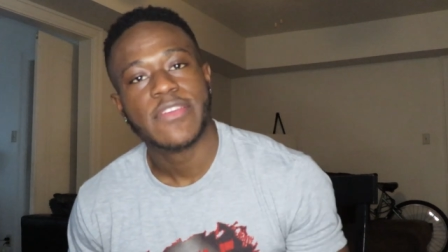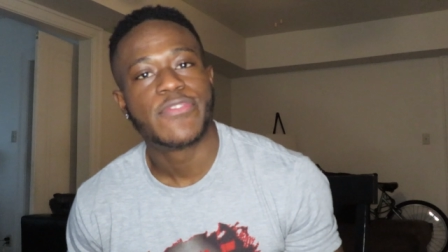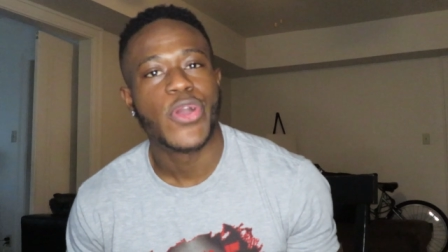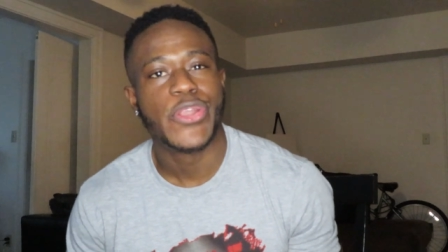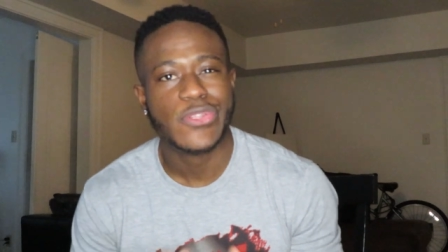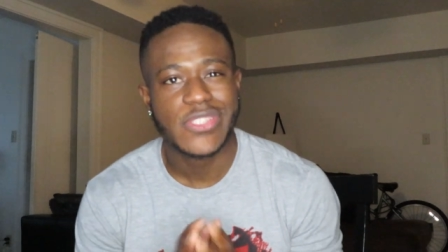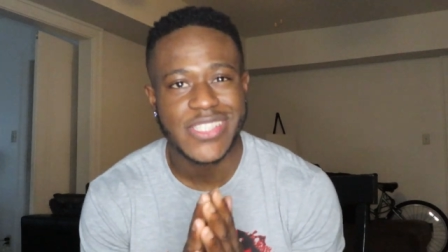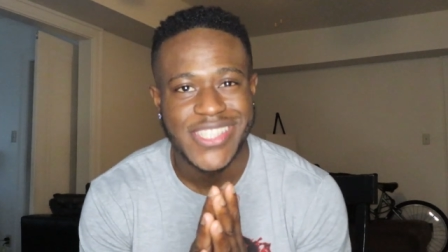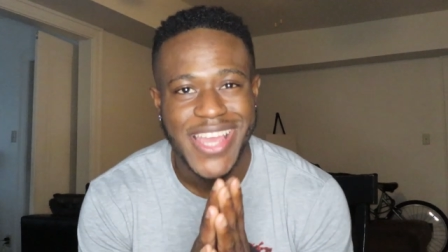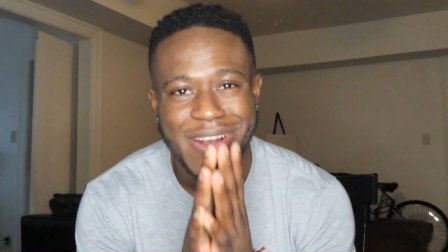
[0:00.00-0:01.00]
if you are new to
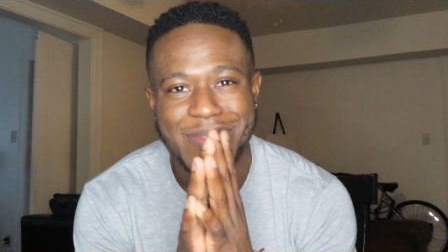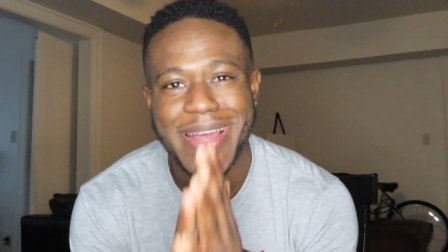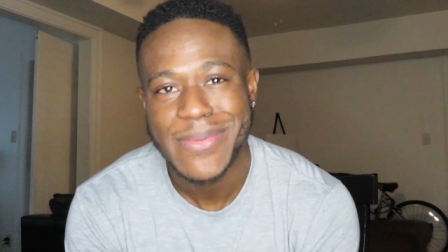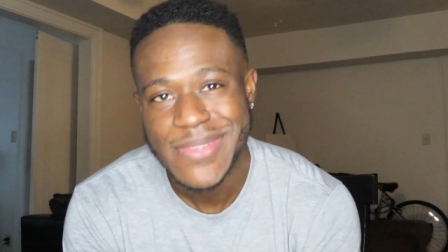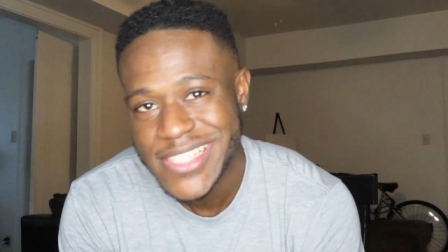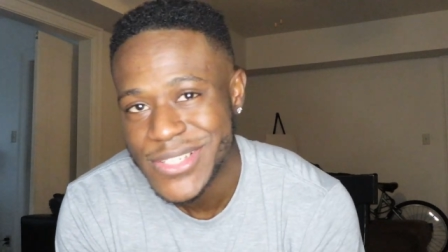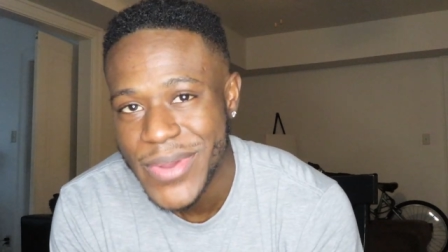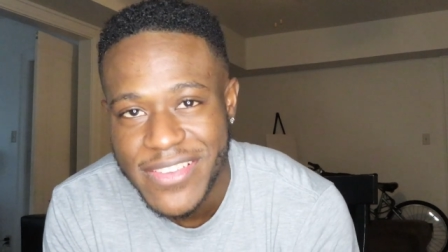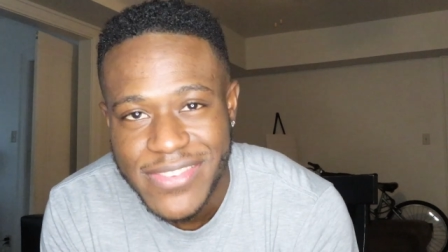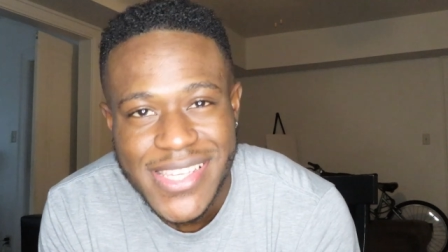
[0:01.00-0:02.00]
this channel, my name is G
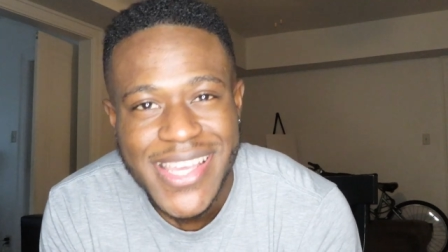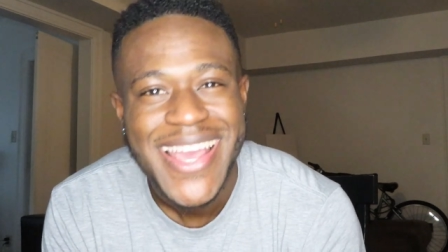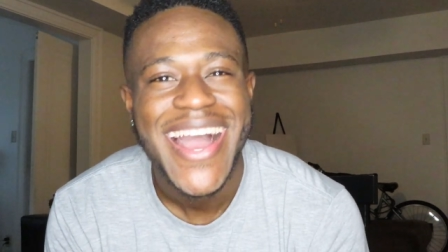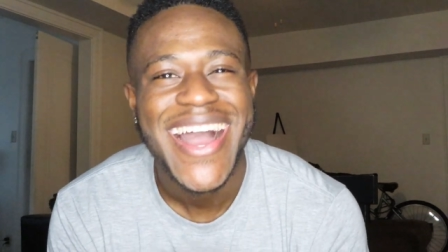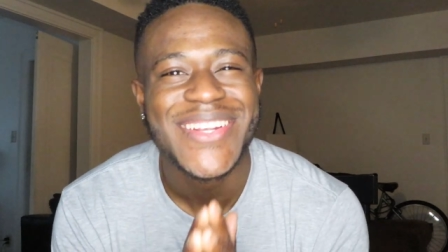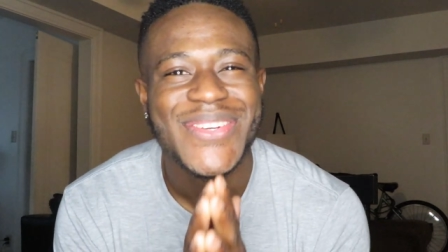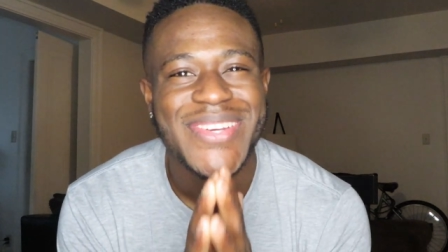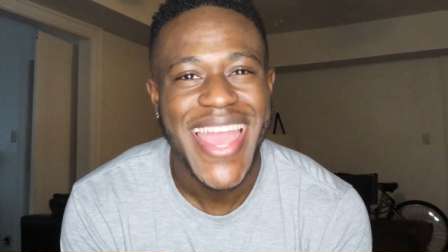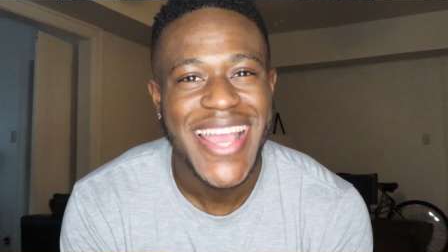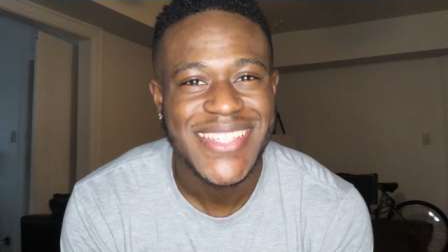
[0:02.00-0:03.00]
Wavy. I do
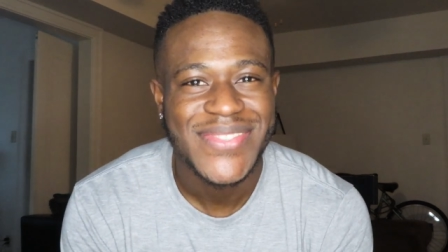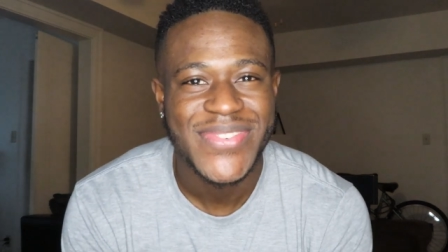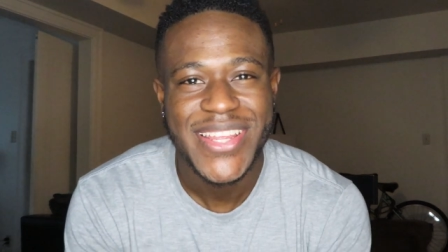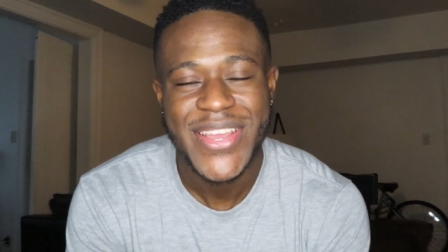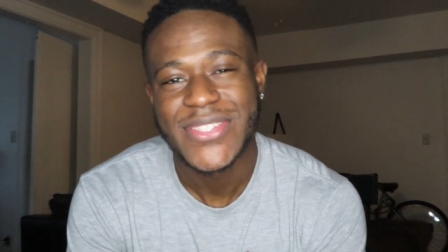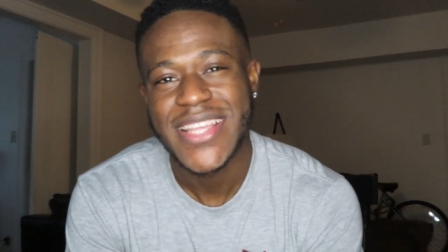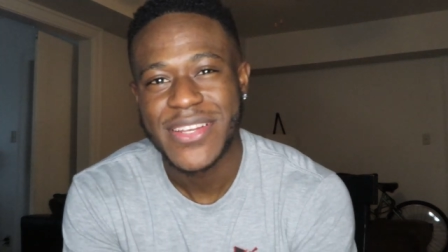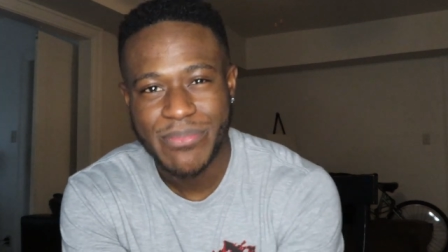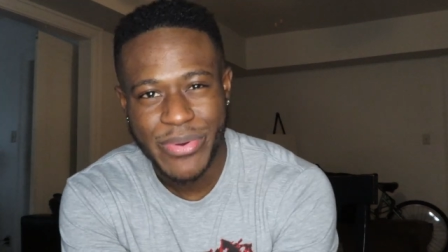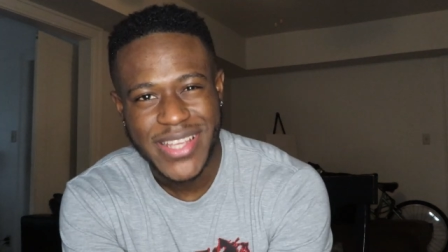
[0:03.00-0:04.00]
reaction videos, I
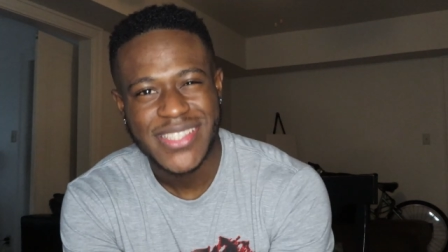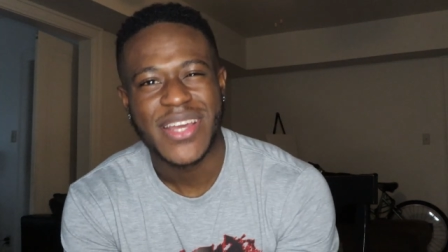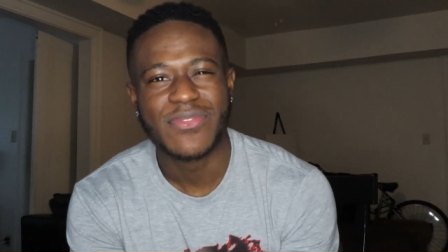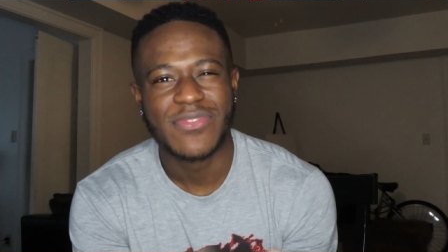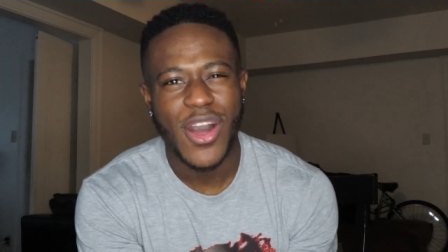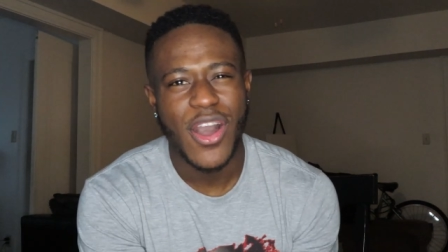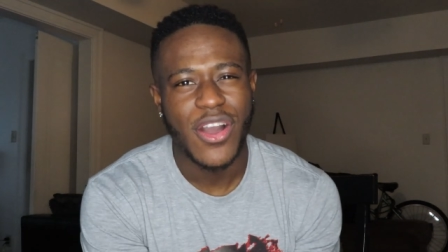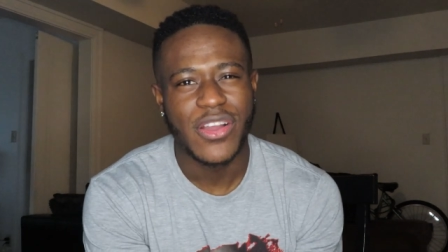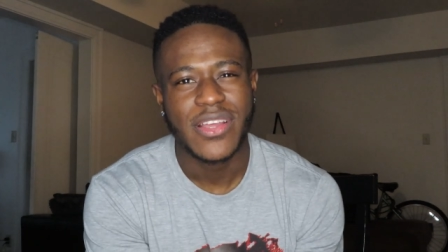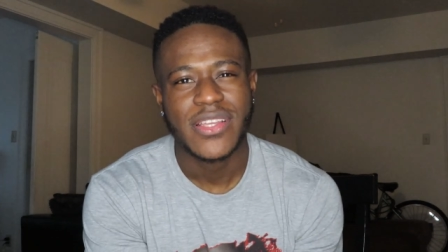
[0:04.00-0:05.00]
do pranks, I do
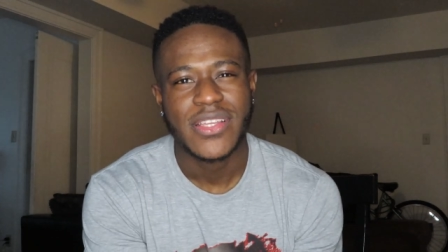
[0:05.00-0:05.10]
vlog,